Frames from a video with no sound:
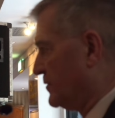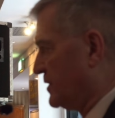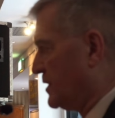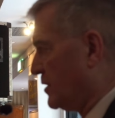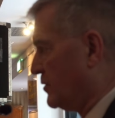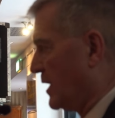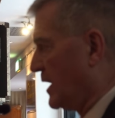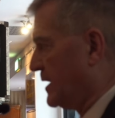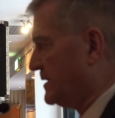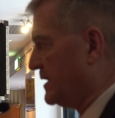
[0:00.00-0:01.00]
of it now,
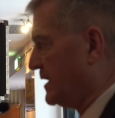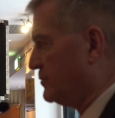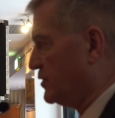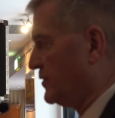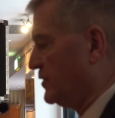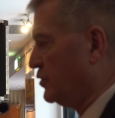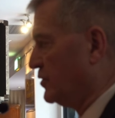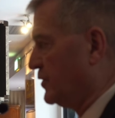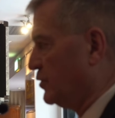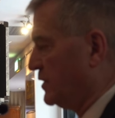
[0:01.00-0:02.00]
and um, a
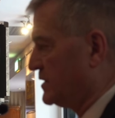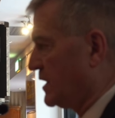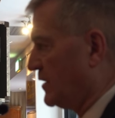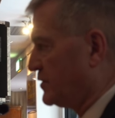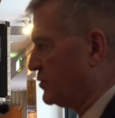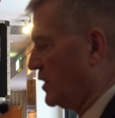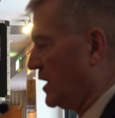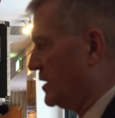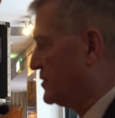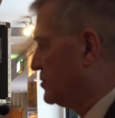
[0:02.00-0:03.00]
few weeks left. We
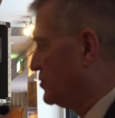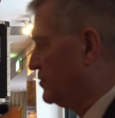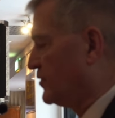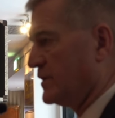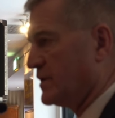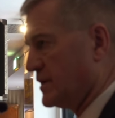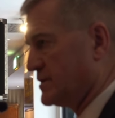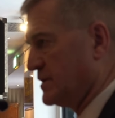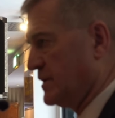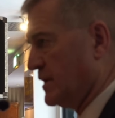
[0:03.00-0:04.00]
had some
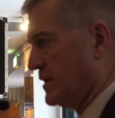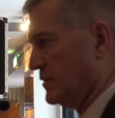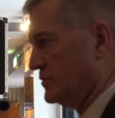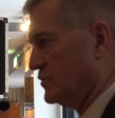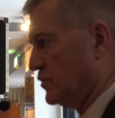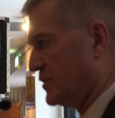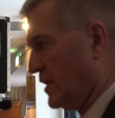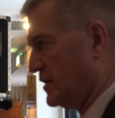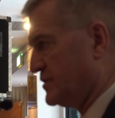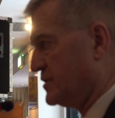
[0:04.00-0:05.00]
fantastic uh,
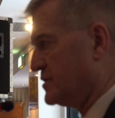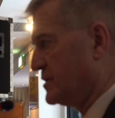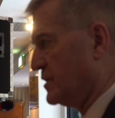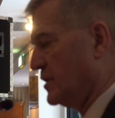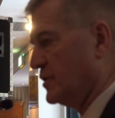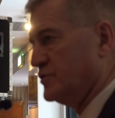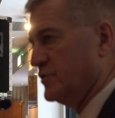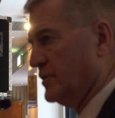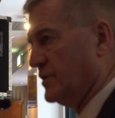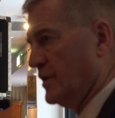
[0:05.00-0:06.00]
occasions
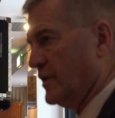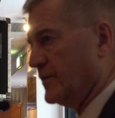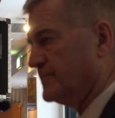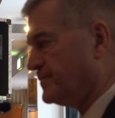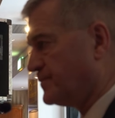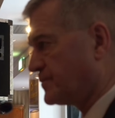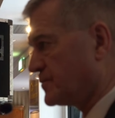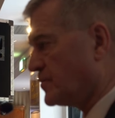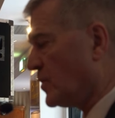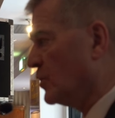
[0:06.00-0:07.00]
during the year,
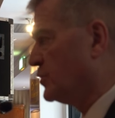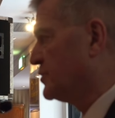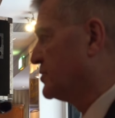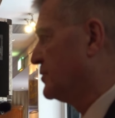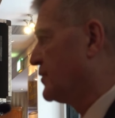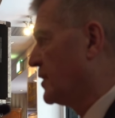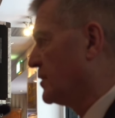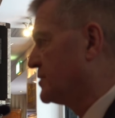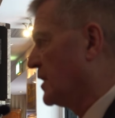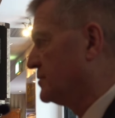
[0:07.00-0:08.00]
which was good for
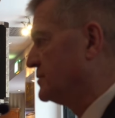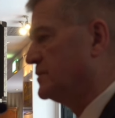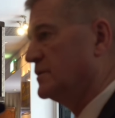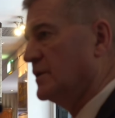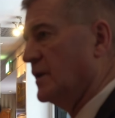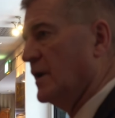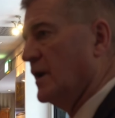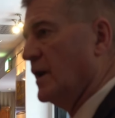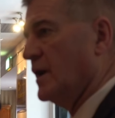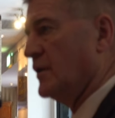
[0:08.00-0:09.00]
our town.
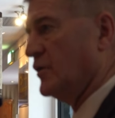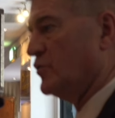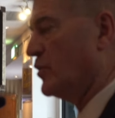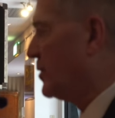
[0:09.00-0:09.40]
You know, we